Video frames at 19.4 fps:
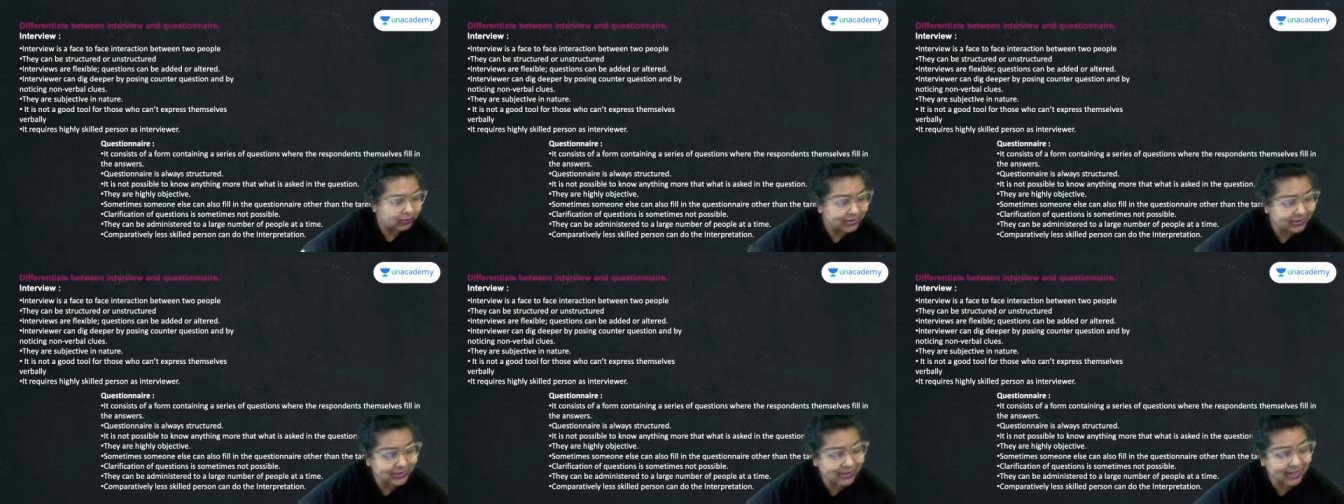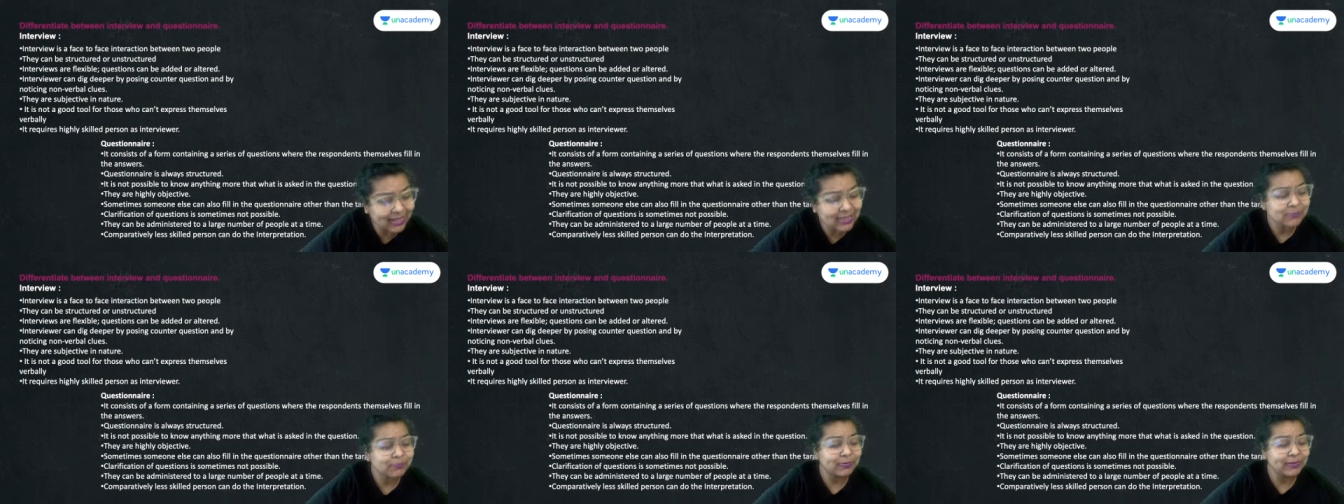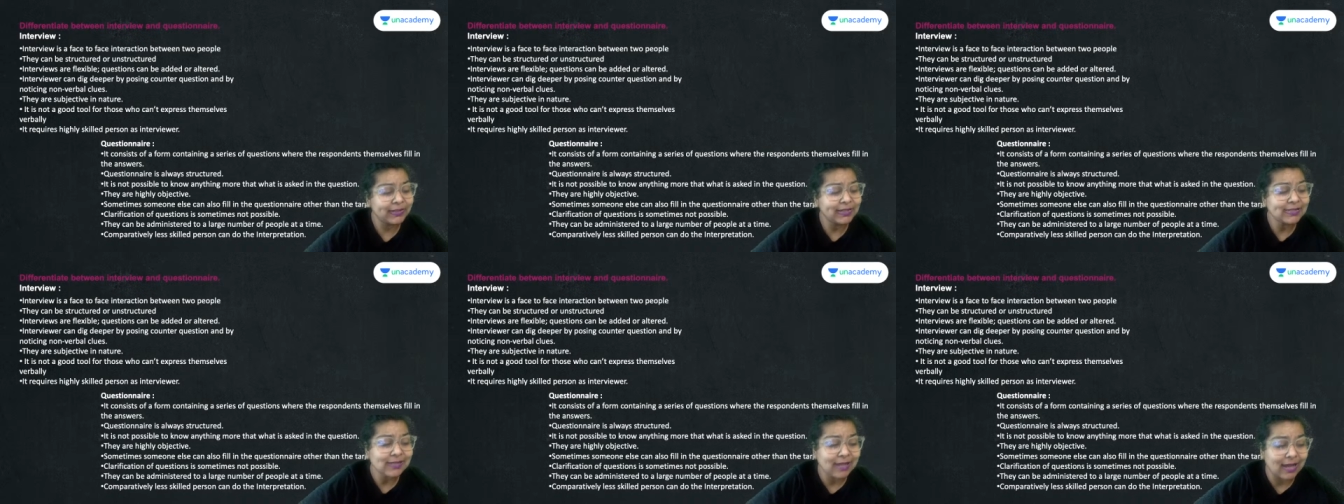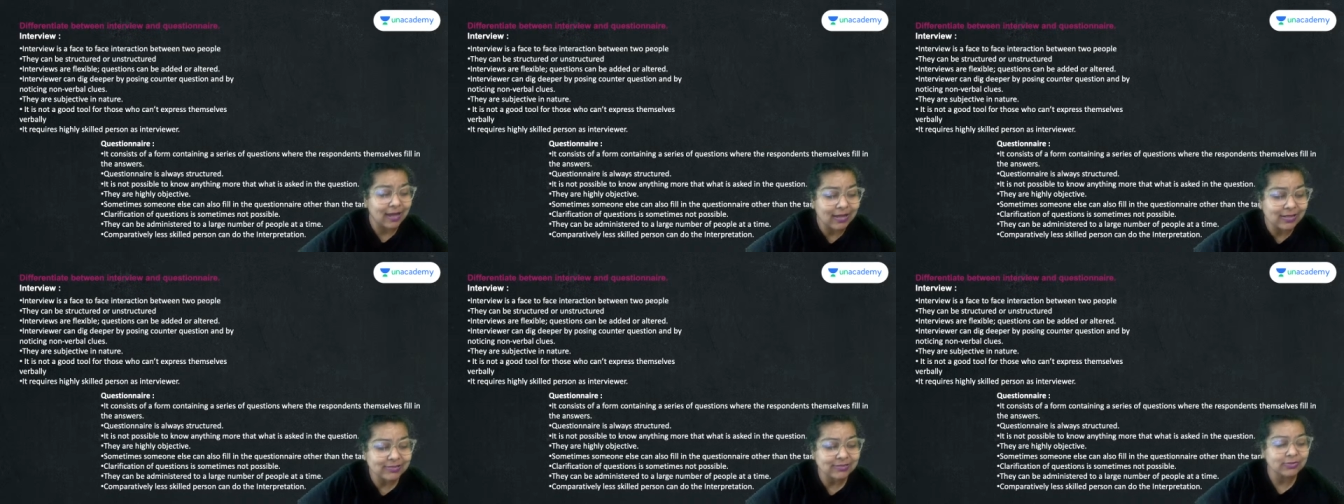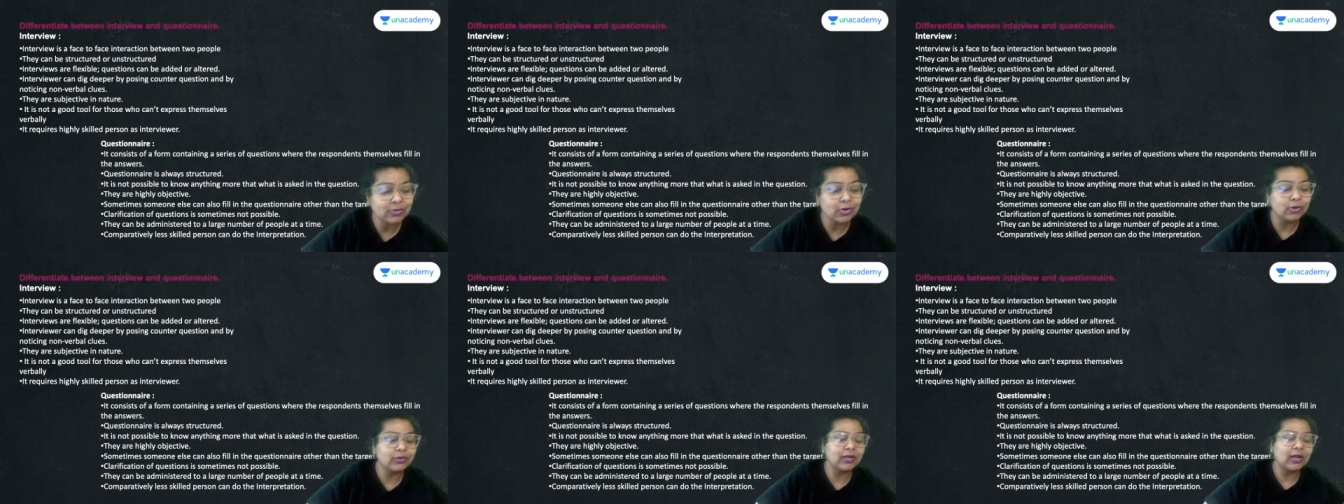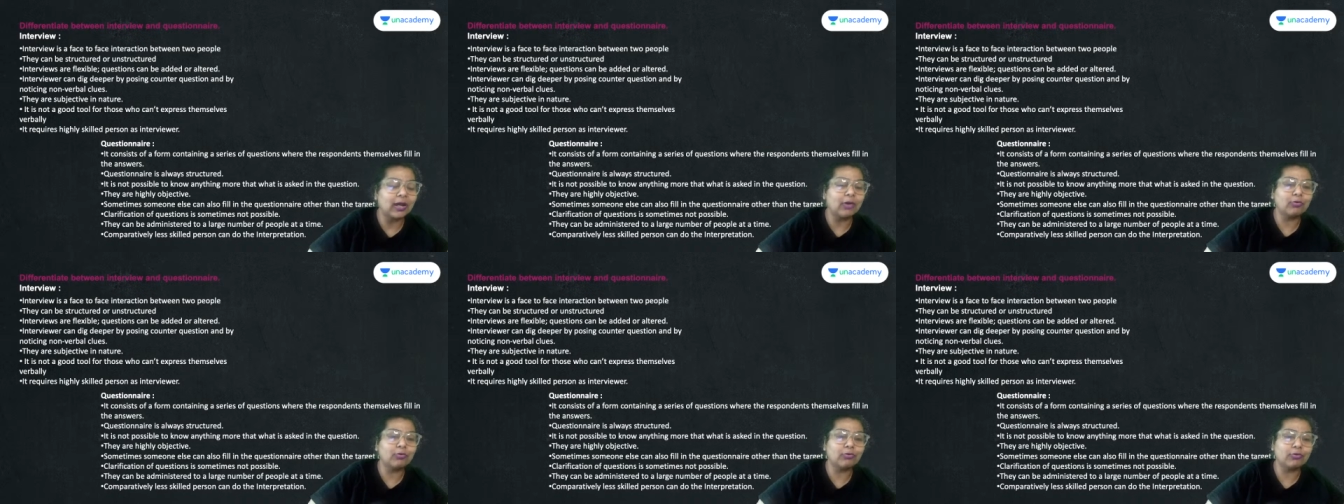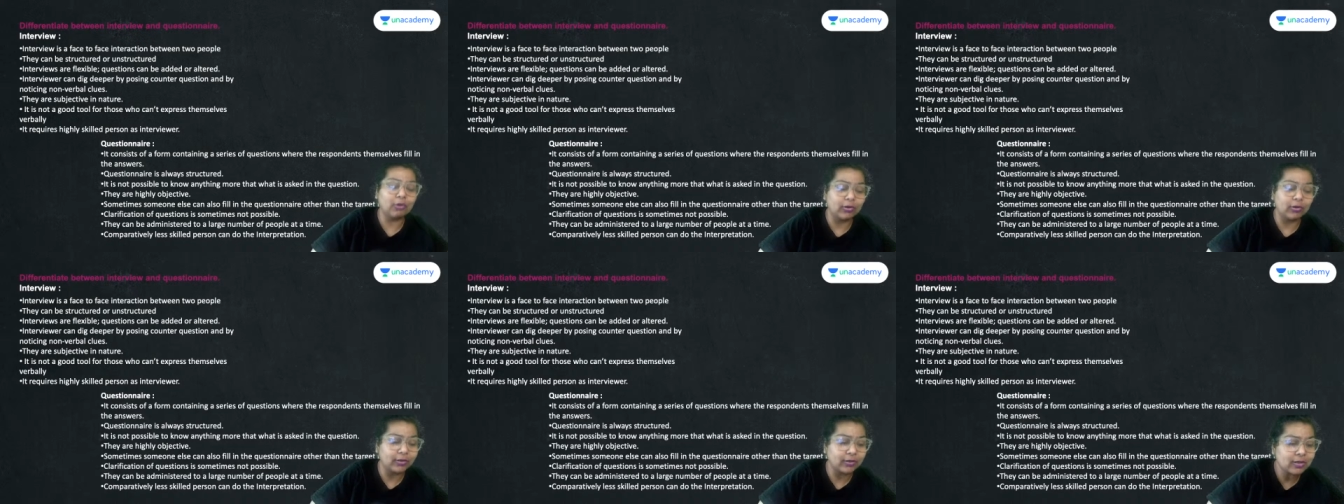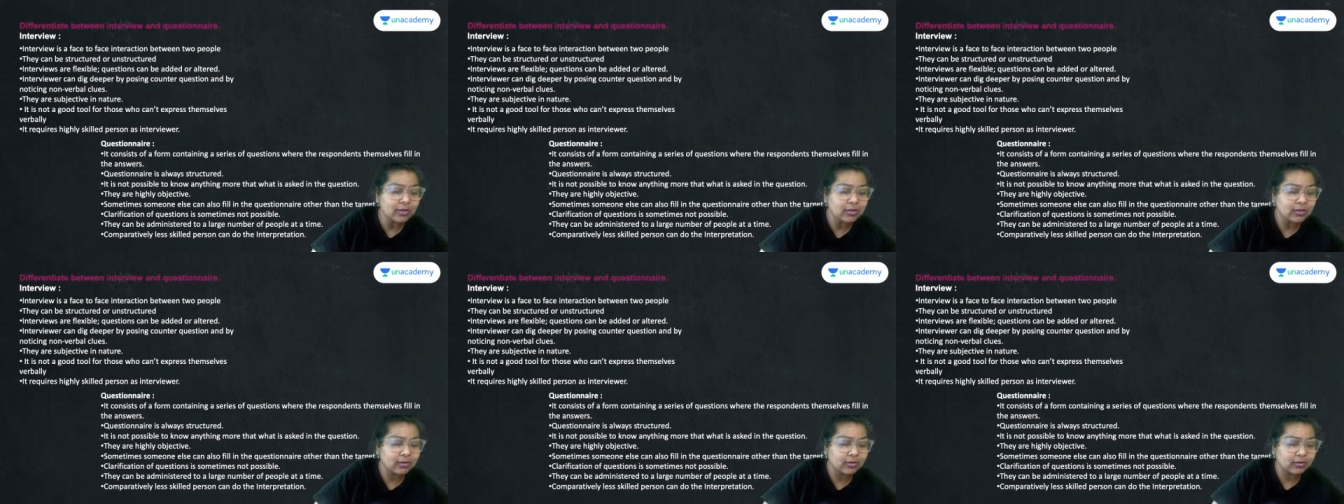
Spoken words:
Yes, please ask your doubt, Ronak.